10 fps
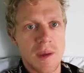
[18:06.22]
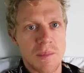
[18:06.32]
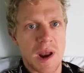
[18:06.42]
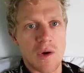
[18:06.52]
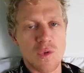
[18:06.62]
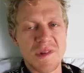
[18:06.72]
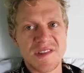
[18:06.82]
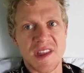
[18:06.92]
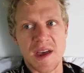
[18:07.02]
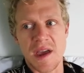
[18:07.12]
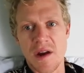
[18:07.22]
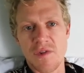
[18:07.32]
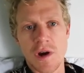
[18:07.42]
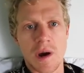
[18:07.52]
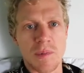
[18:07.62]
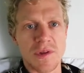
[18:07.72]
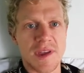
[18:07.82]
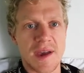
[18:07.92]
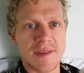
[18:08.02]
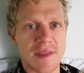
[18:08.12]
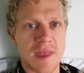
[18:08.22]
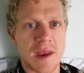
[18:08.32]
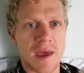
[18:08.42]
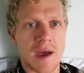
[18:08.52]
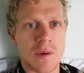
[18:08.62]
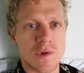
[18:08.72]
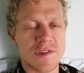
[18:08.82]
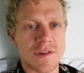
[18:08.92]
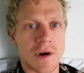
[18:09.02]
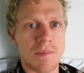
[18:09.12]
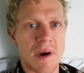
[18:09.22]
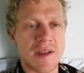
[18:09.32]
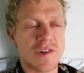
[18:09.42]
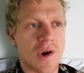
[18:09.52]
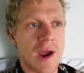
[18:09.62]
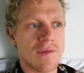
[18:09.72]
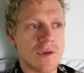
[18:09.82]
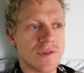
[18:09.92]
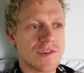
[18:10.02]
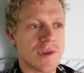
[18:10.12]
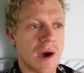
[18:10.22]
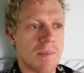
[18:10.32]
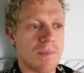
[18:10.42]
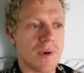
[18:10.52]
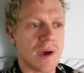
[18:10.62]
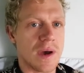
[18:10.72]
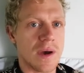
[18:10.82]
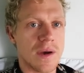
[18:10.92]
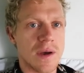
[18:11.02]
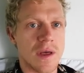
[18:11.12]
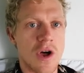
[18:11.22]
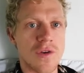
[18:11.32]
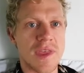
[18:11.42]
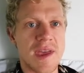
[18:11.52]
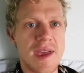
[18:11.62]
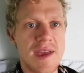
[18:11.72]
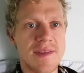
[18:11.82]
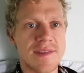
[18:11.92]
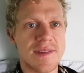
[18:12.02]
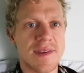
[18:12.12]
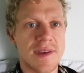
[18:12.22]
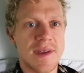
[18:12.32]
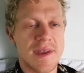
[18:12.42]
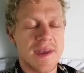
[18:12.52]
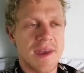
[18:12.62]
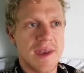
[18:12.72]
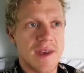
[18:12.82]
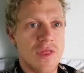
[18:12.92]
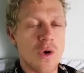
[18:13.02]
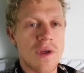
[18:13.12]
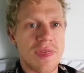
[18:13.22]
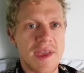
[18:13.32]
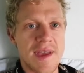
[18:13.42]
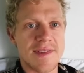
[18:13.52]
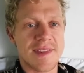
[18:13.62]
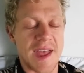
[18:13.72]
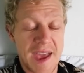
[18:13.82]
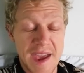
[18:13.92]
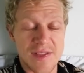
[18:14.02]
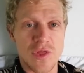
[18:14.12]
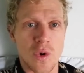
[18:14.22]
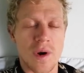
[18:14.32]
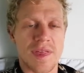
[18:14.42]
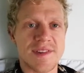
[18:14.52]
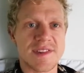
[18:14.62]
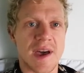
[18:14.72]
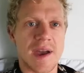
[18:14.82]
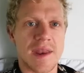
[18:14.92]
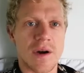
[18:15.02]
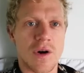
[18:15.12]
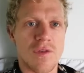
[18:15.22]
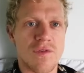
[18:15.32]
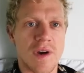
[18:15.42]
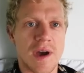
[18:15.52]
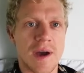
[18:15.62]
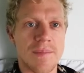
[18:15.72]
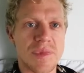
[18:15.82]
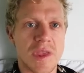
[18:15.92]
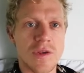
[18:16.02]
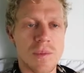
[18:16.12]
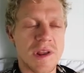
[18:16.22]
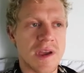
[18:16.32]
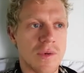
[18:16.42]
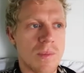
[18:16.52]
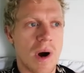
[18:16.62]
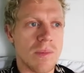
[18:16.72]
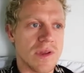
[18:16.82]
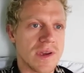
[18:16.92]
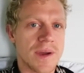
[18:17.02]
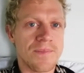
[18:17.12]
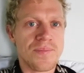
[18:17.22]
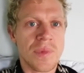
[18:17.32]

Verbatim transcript: But I will be staying here for a couple of days and then I will start my travels up uh, along the east, northeast and north side of uh, the Dominican Republic.